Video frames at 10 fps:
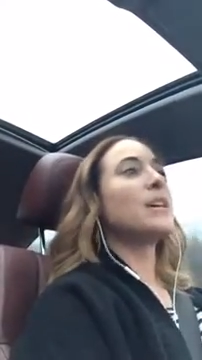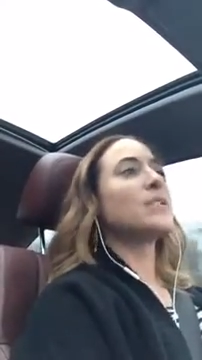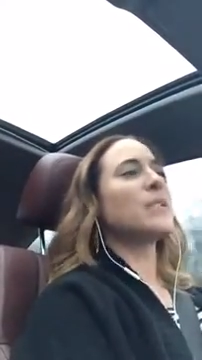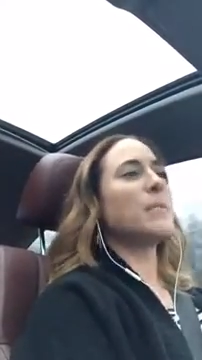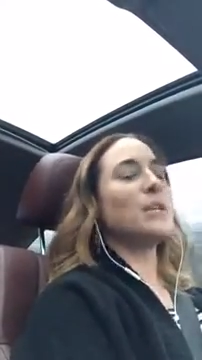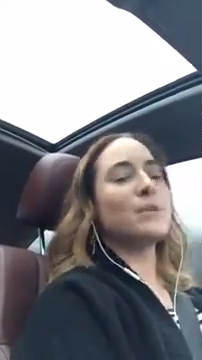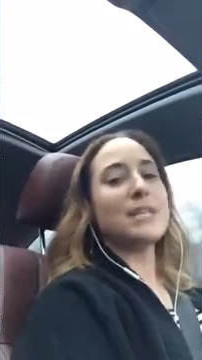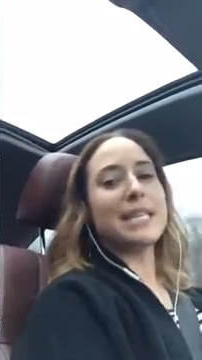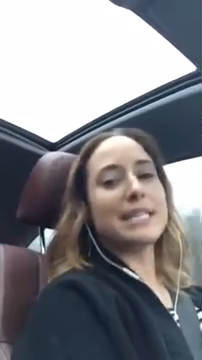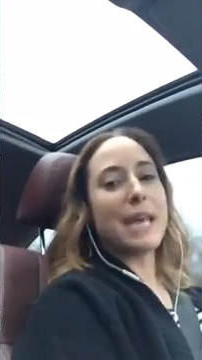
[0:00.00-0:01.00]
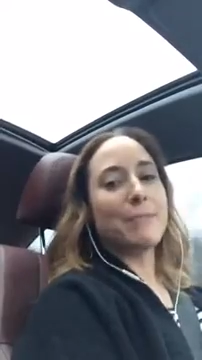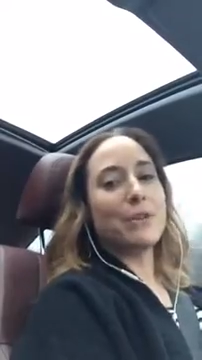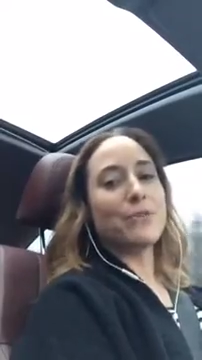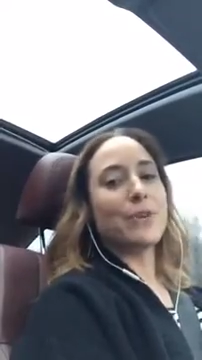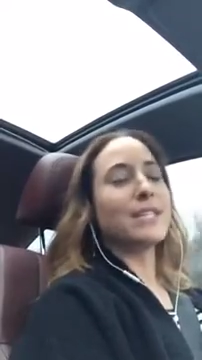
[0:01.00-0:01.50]
So let me use an
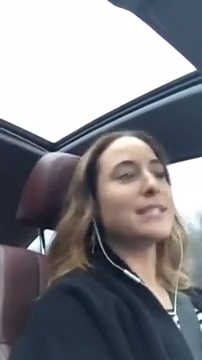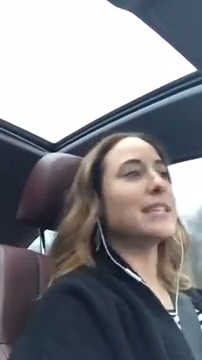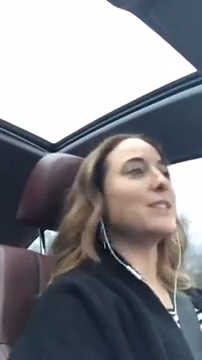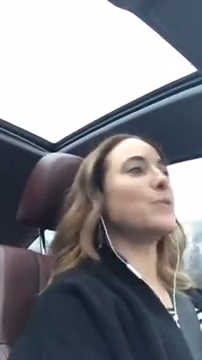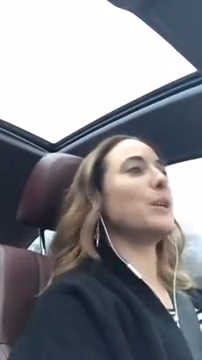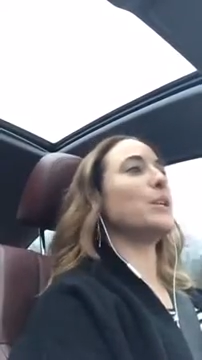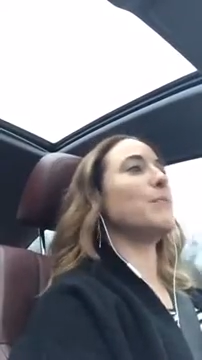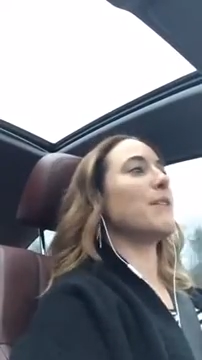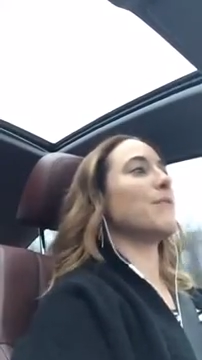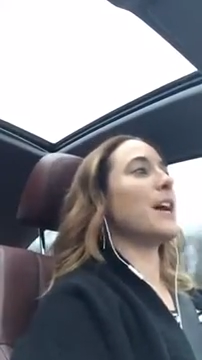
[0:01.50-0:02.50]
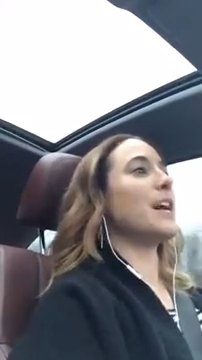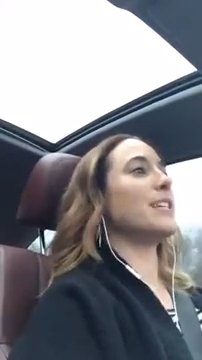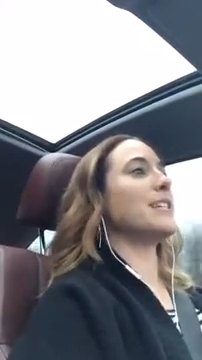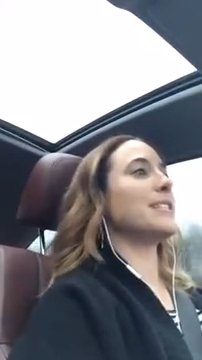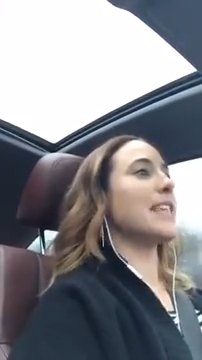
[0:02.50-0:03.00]
example. For instance, what you might
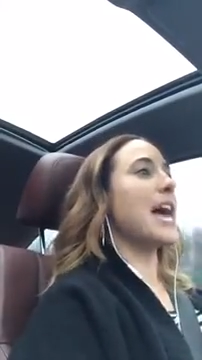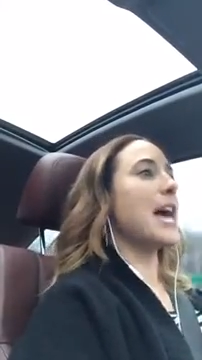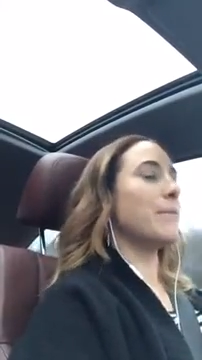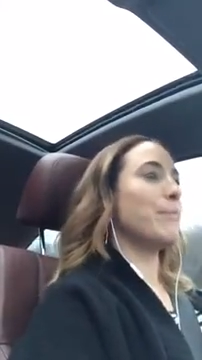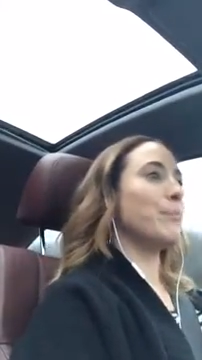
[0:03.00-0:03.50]
find is that